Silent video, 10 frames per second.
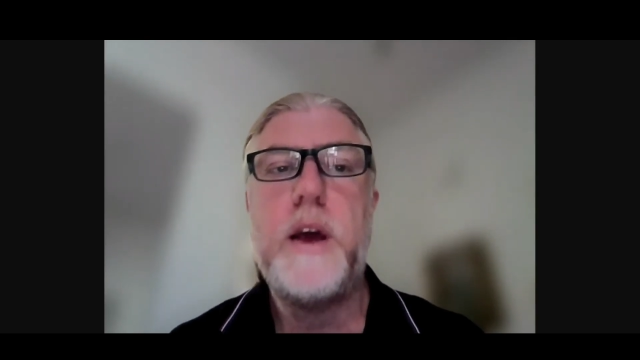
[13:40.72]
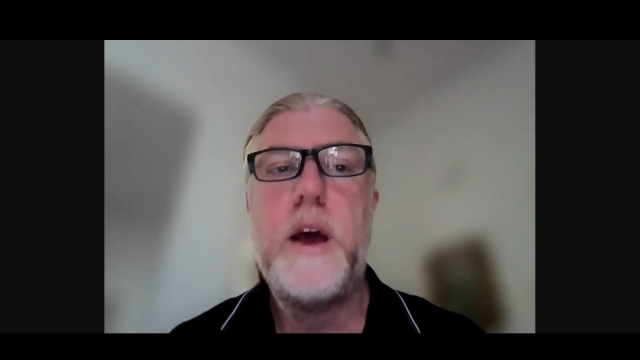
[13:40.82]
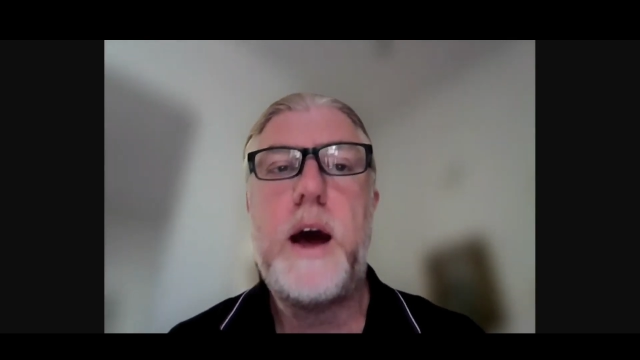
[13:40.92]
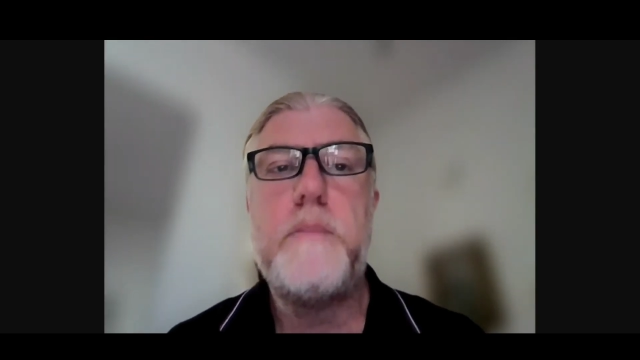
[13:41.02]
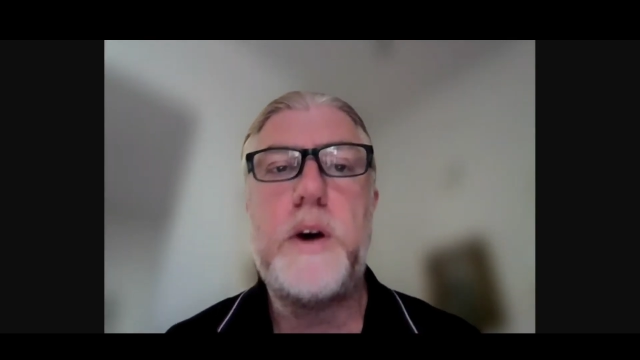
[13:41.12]

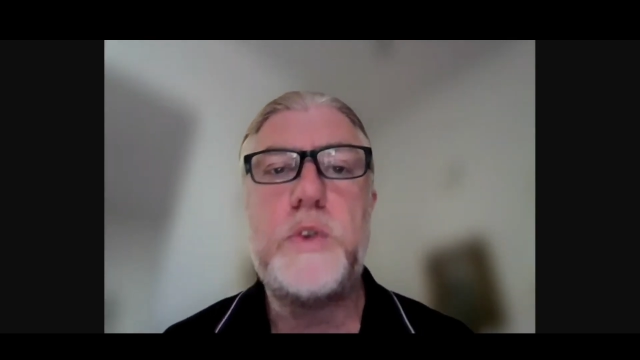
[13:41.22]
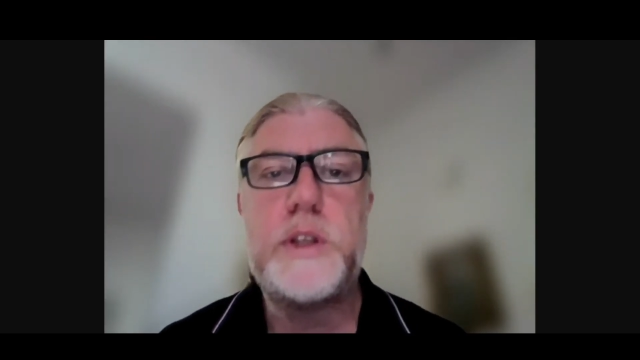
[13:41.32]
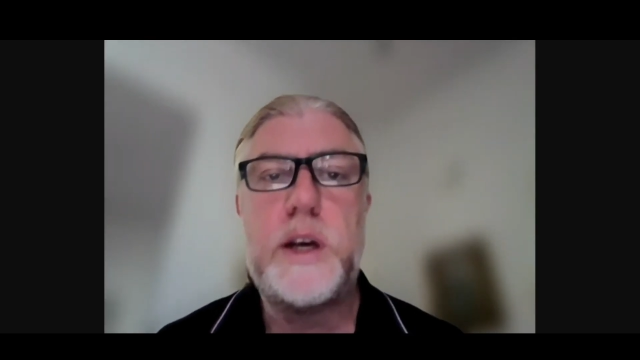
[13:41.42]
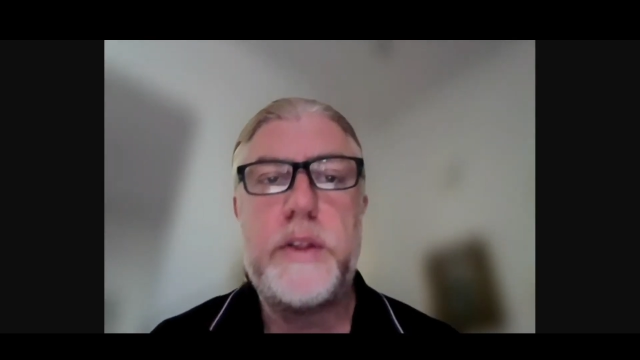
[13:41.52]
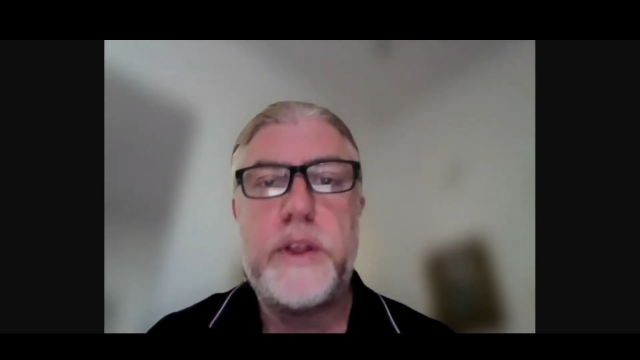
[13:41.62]
about
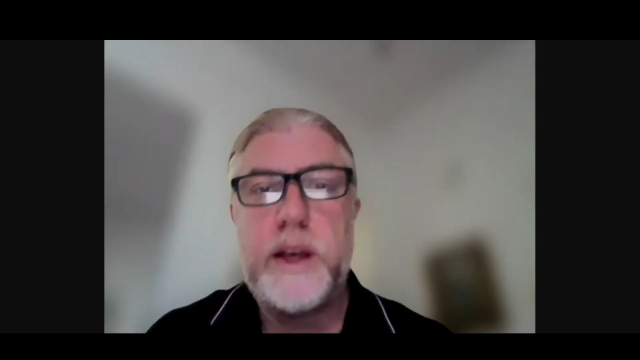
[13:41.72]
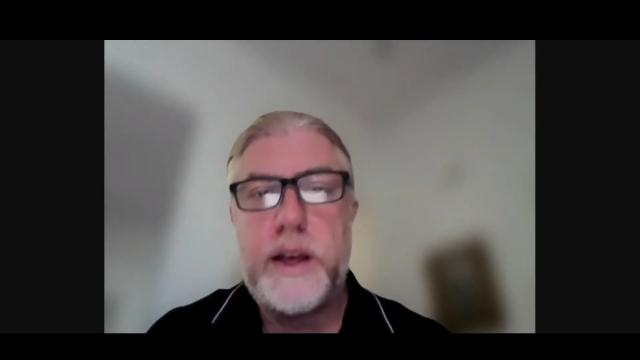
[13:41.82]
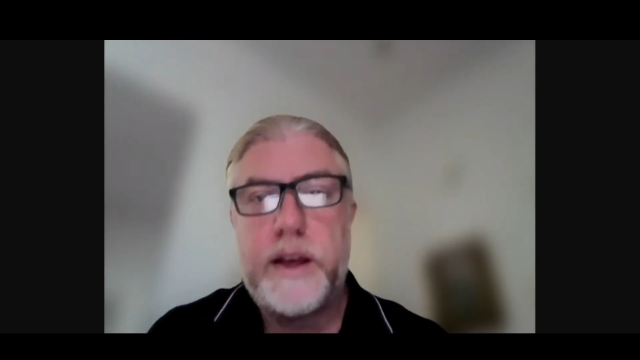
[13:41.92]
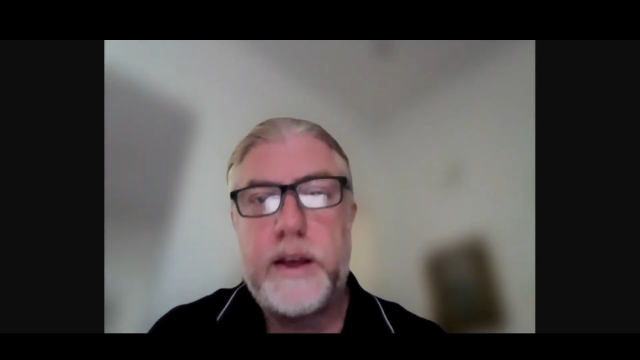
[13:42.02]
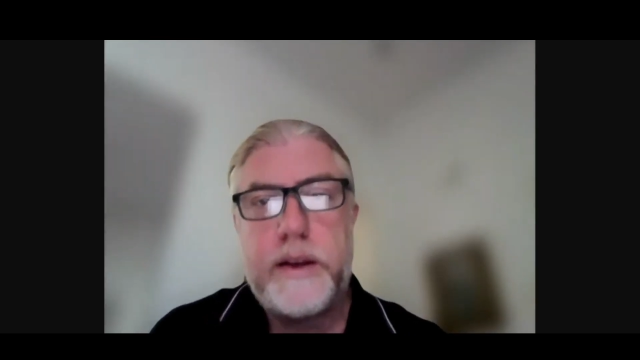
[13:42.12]

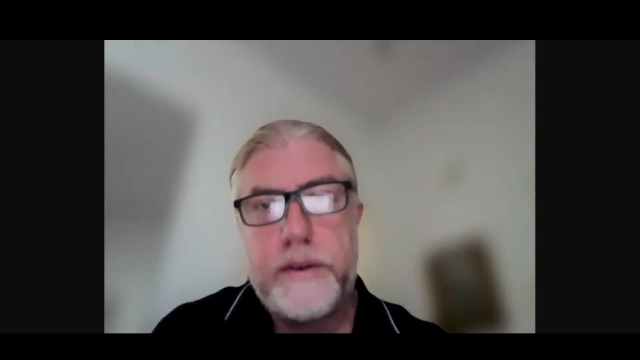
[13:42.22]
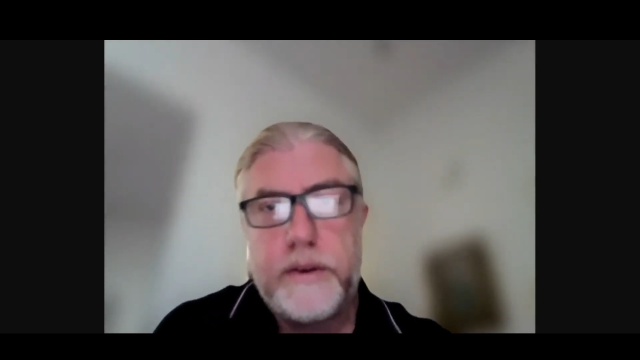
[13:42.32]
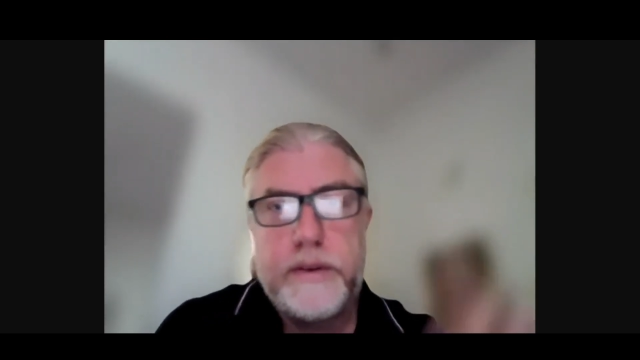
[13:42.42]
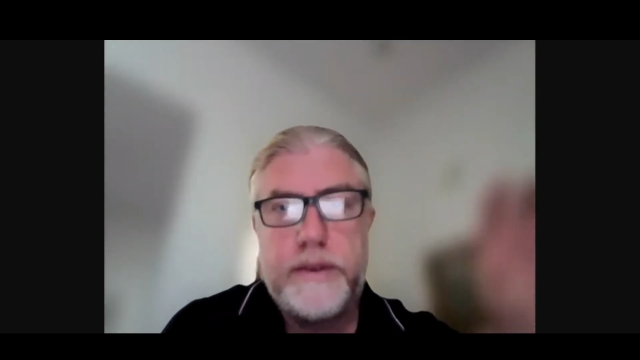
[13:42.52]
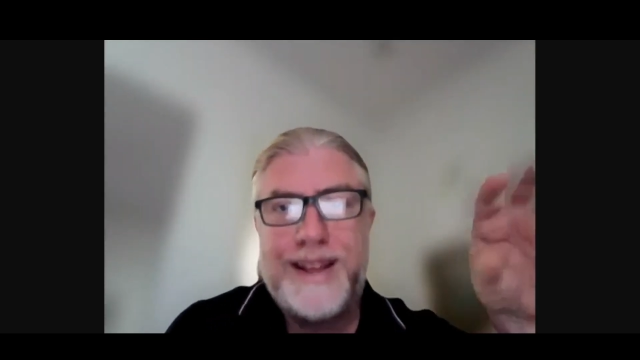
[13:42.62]
the
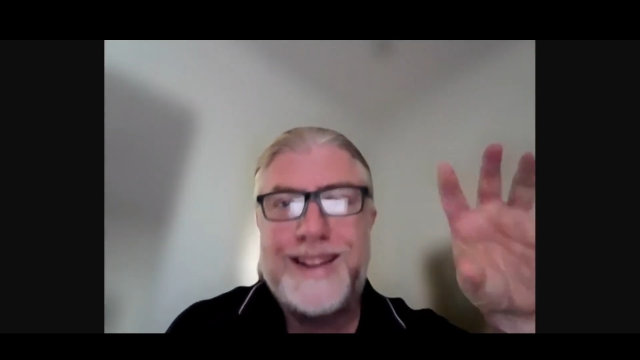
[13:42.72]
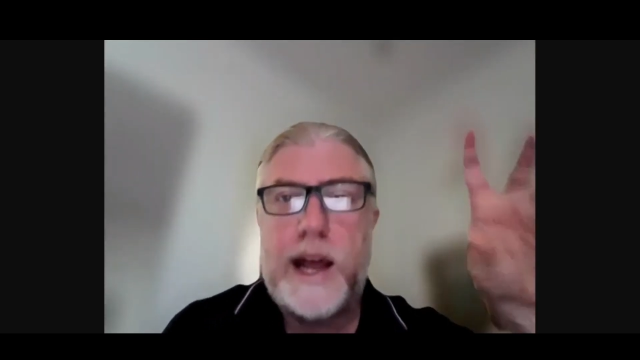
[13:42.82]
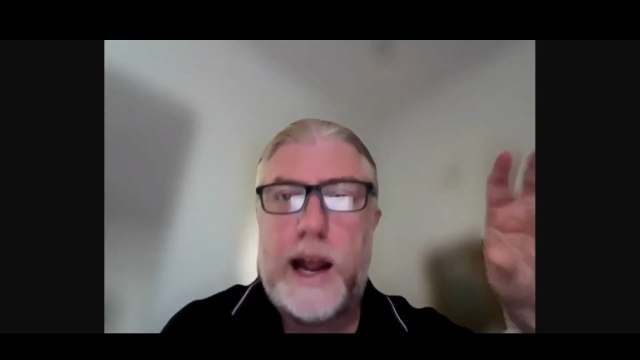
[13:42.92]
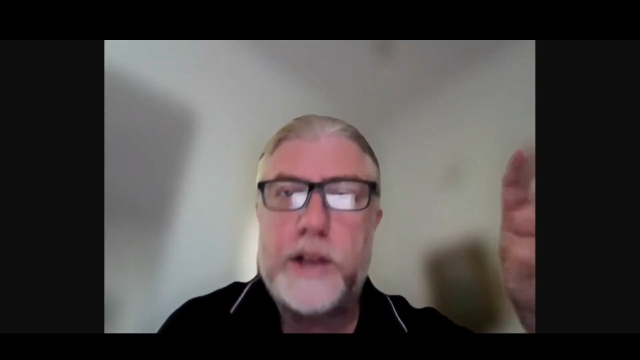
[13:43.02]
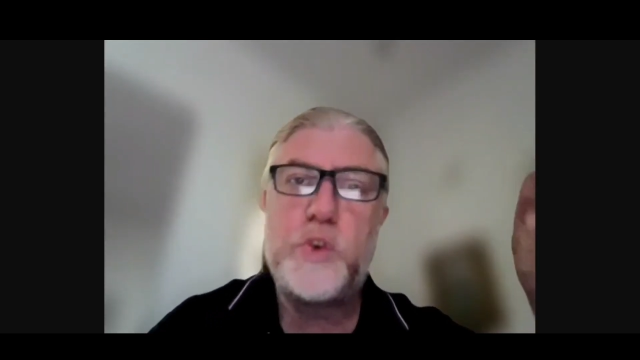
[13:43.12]

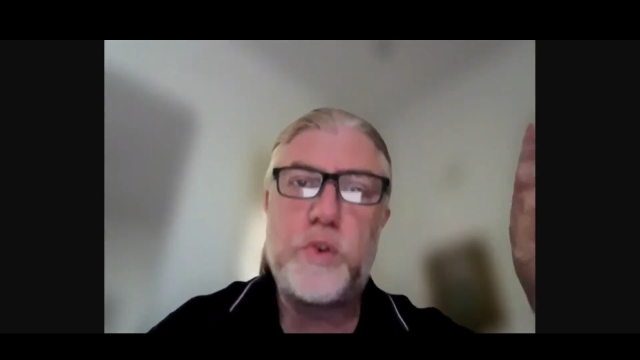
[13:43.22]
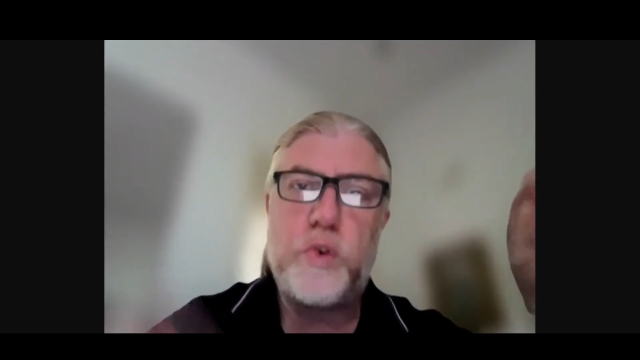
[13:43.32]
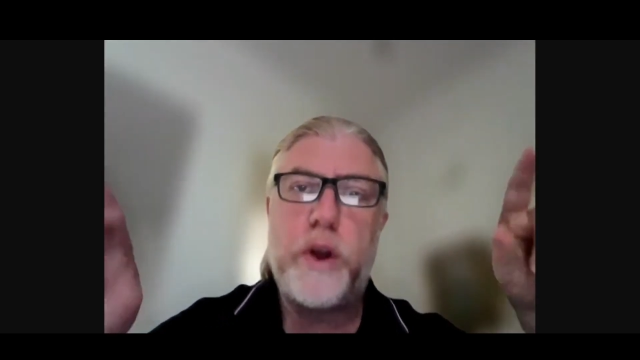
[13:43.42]
interaction,